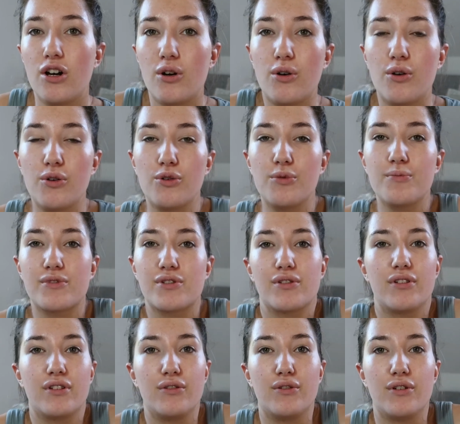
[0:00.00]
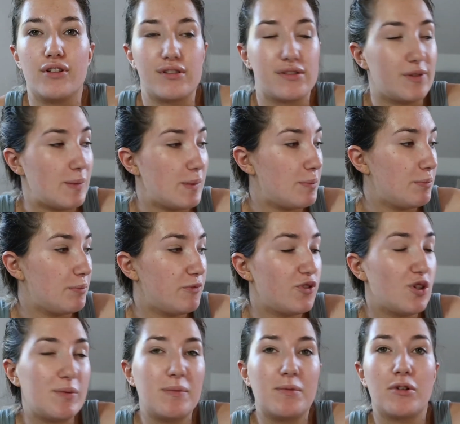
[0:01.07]
home, so there's a
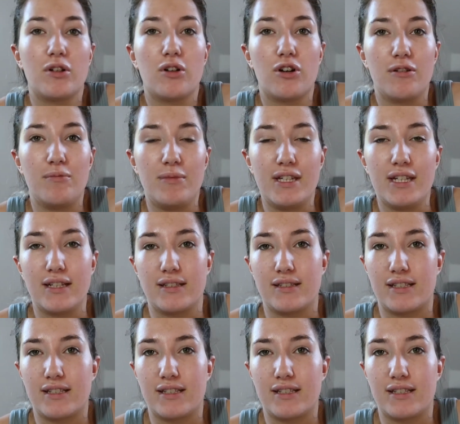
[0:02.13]
few people on meetings